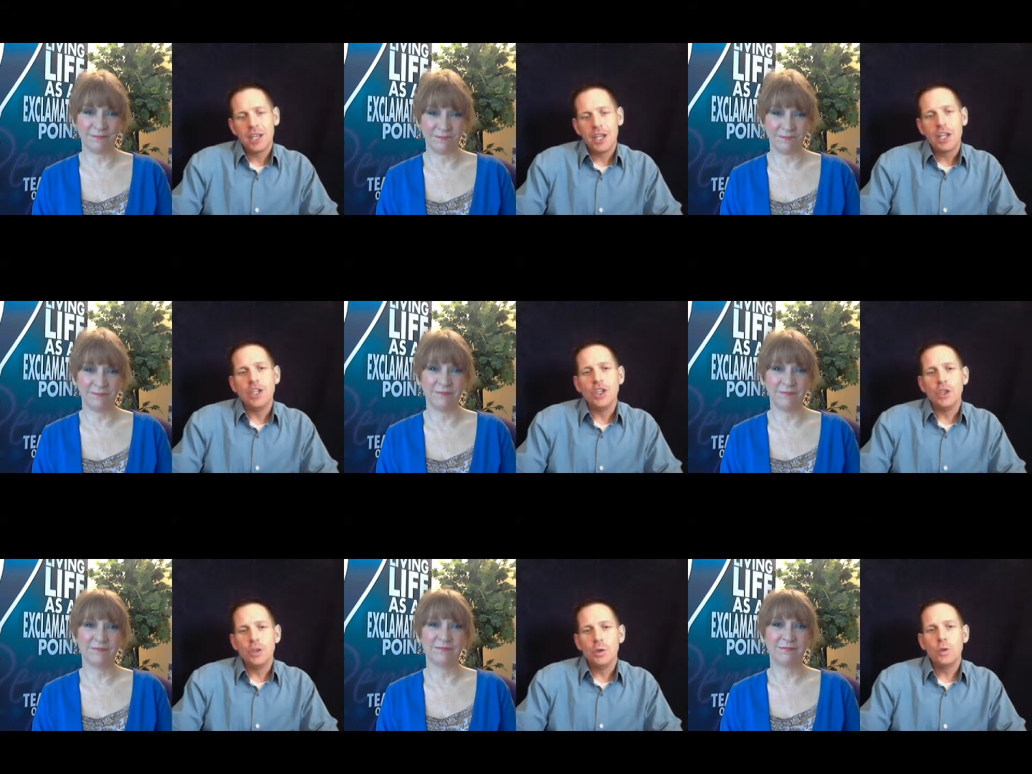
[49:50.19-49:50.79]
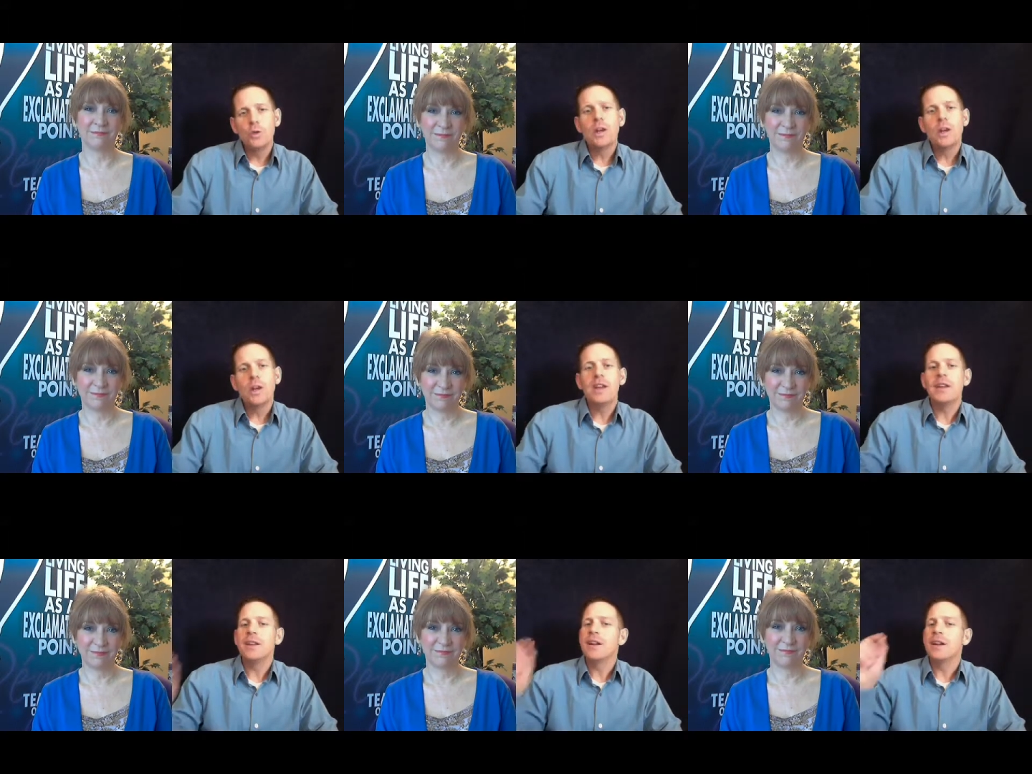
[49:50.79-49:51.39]
Speaker 1: You
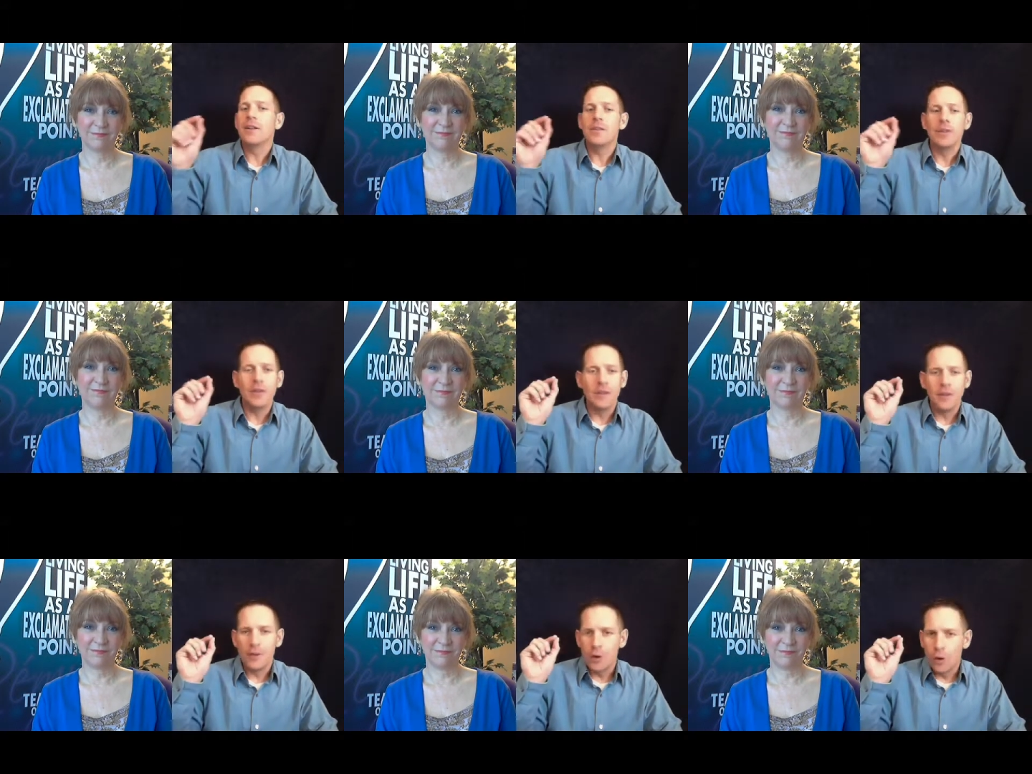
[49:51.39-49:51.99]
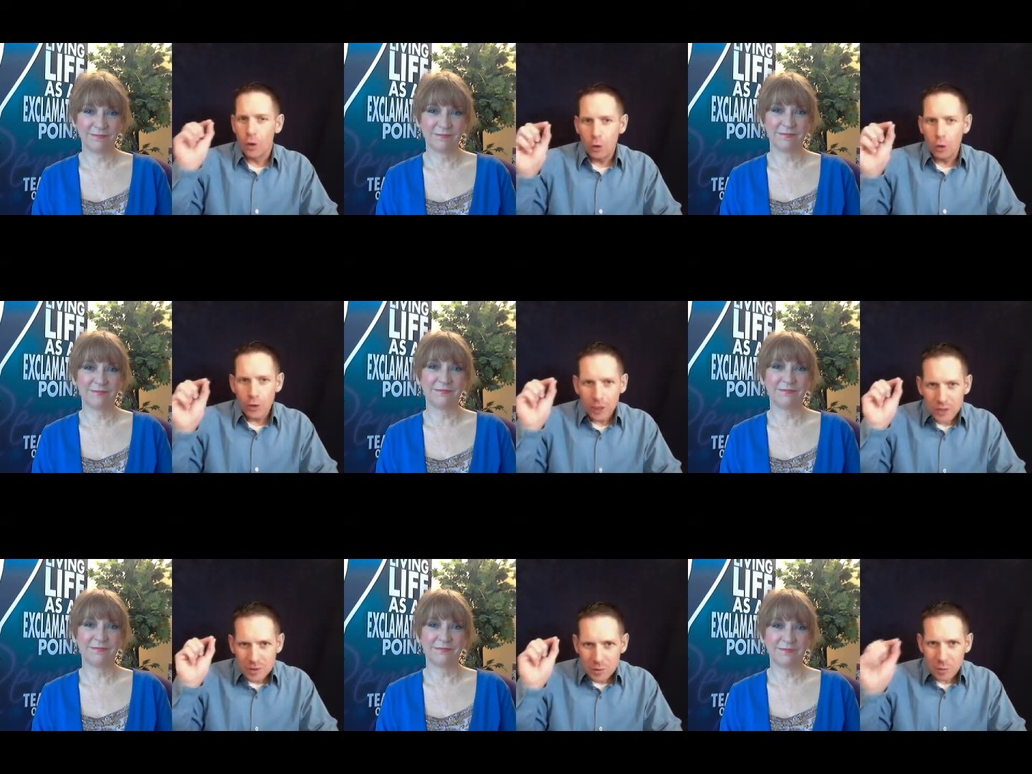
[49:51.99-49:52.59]
the Holy
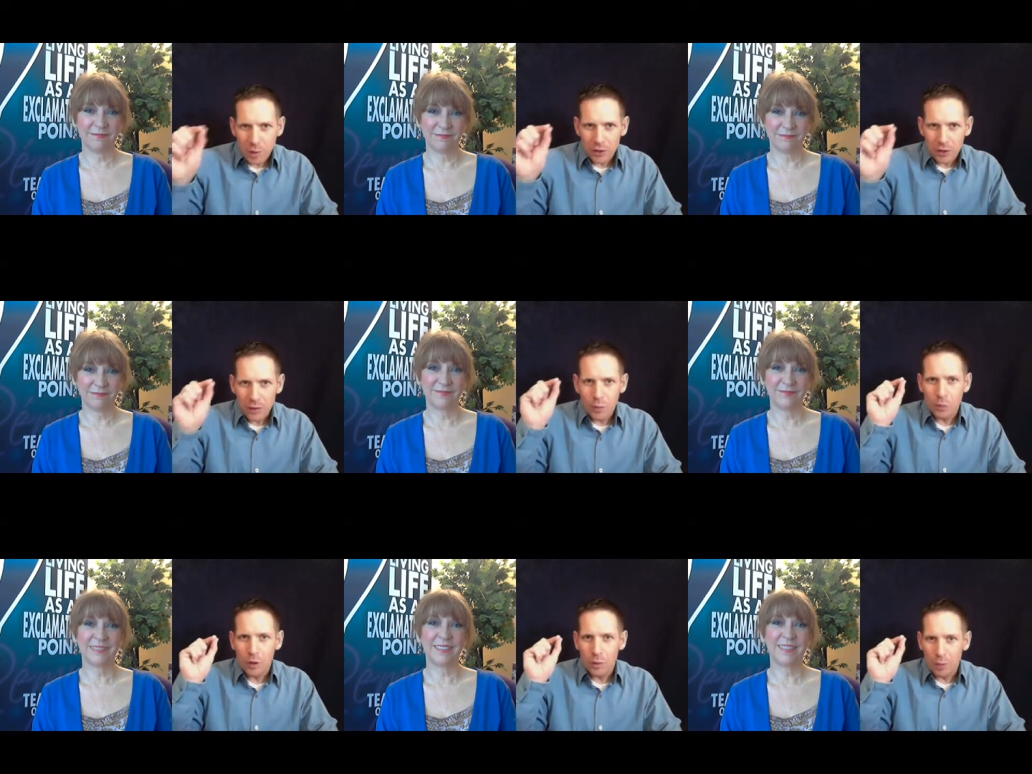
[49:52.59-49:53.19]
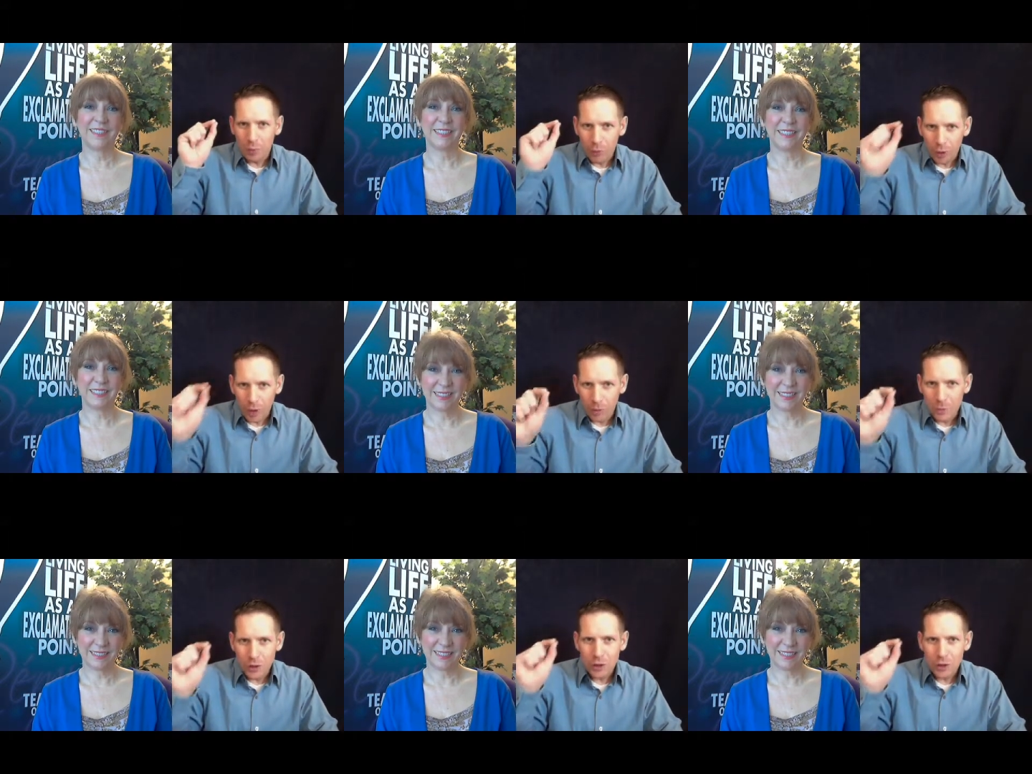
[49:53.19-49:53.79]
Spirit will prompt
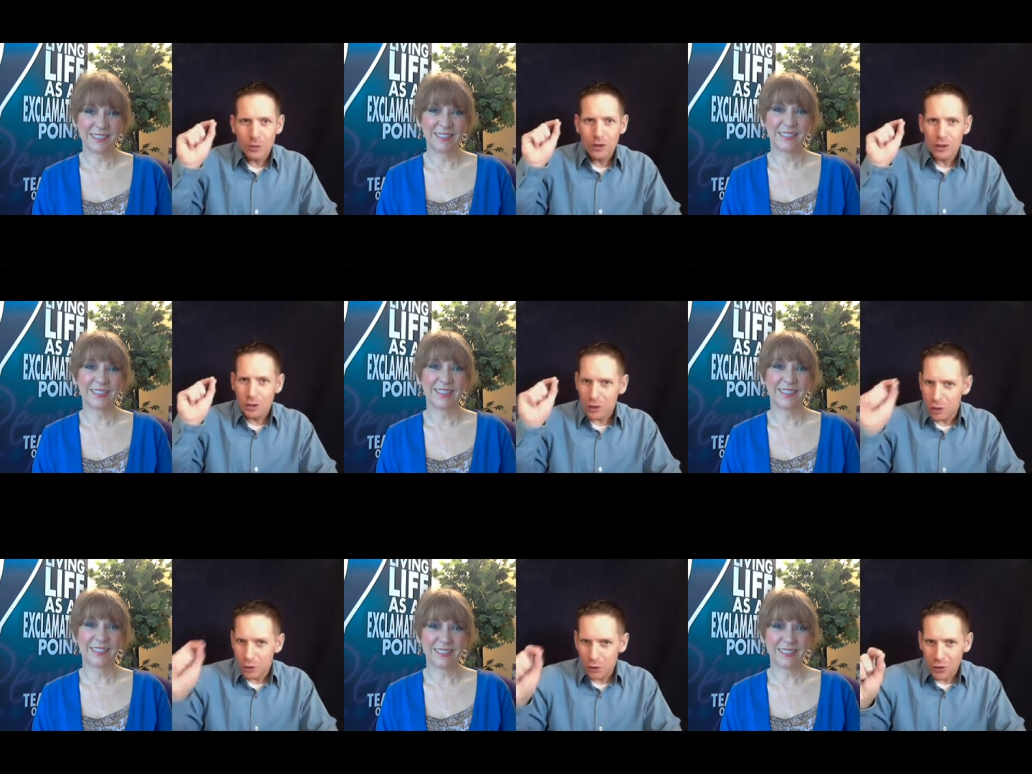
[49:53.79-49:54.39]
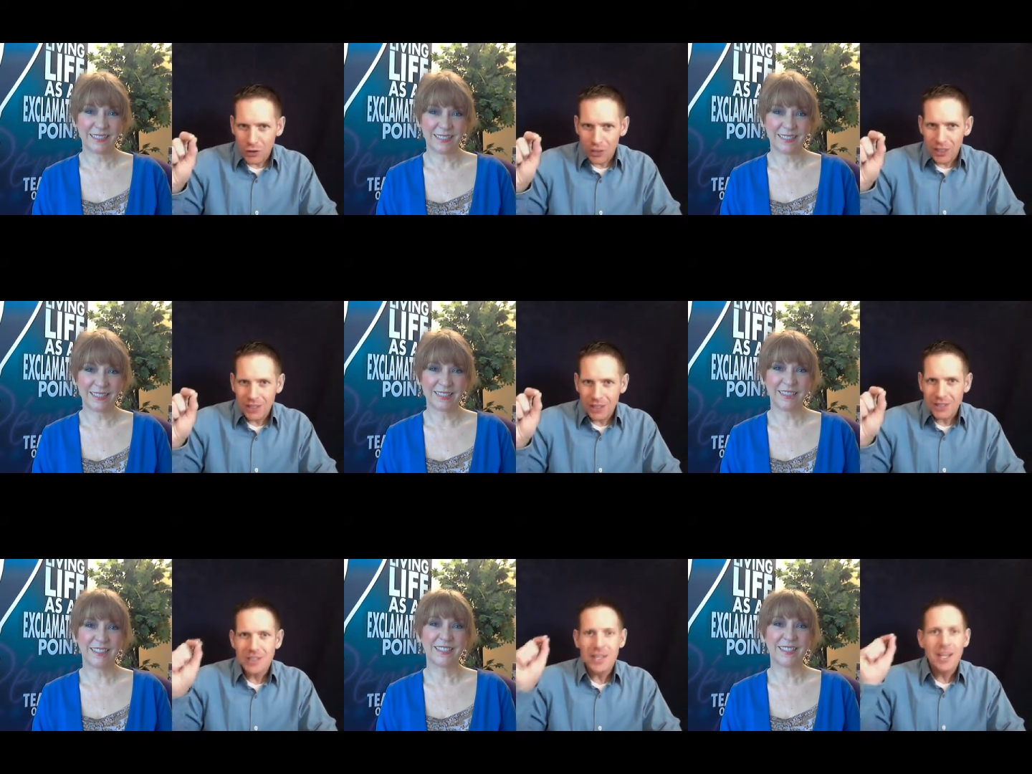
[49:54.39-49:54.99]
you to do
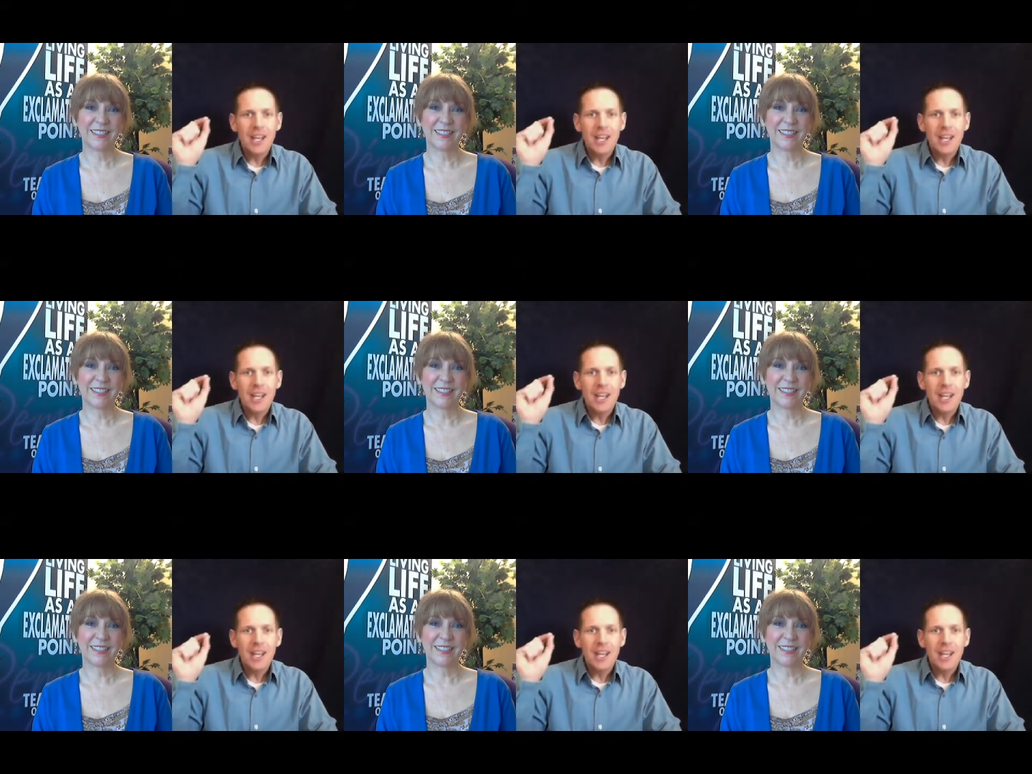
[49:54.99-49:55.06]
things